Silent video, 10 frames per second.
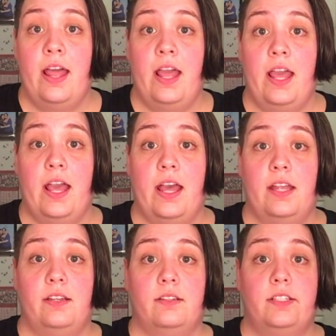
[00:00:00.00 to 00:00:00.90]

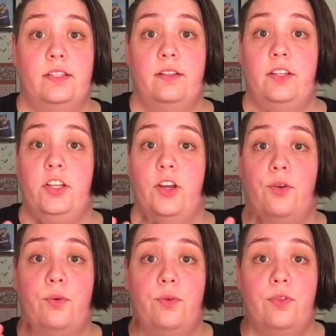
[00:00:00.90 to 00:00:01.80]
And, you
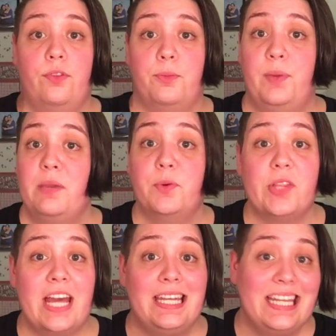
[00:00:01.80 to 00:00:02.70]
know, the
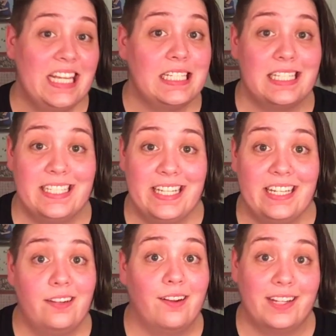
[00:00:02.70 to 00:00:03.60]
people that need to
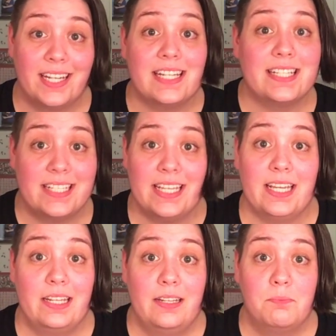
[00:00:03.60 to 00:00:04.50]
see it are gonna
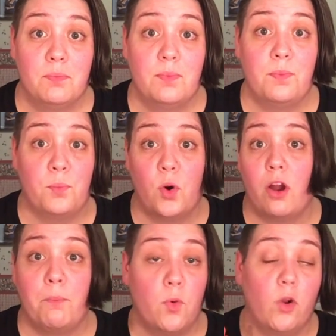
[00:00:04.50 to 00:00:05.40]
see it.
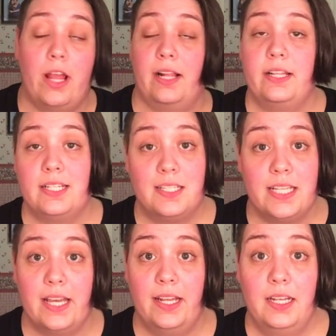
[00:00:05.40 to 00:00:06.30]
More likely to
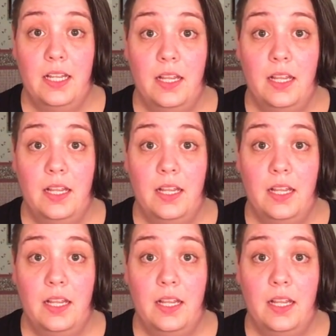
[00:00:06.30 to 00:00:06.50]
see it.